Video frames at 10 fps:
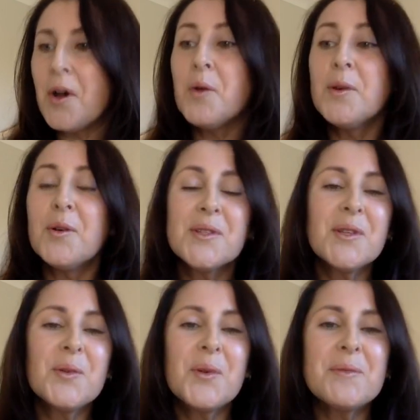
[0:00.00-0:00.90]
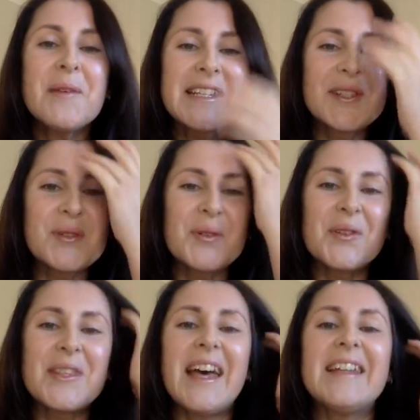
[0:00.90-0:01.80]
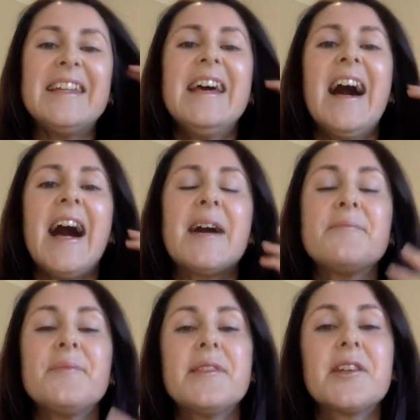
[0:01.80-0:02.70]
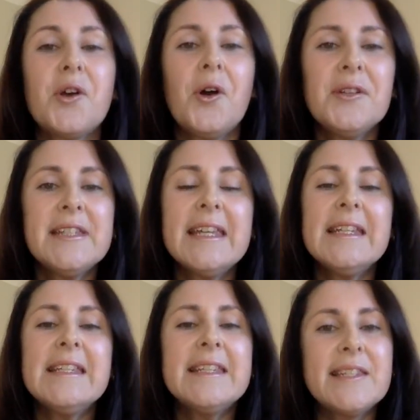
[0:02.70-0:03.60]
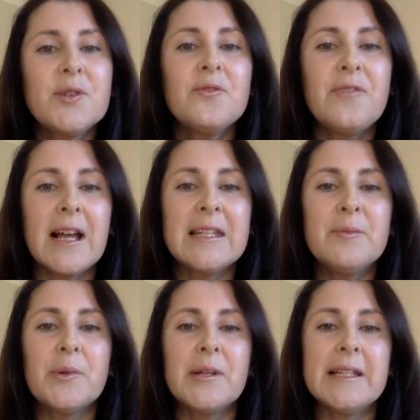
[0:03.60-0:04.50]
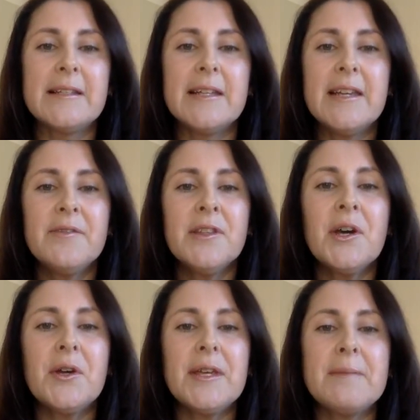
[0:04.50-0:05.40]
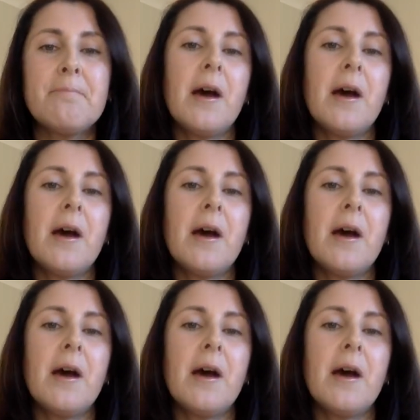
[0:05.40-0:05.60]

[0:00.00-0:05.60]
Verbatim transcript: Oh, we also want to make sure that the content is still valuable, even though it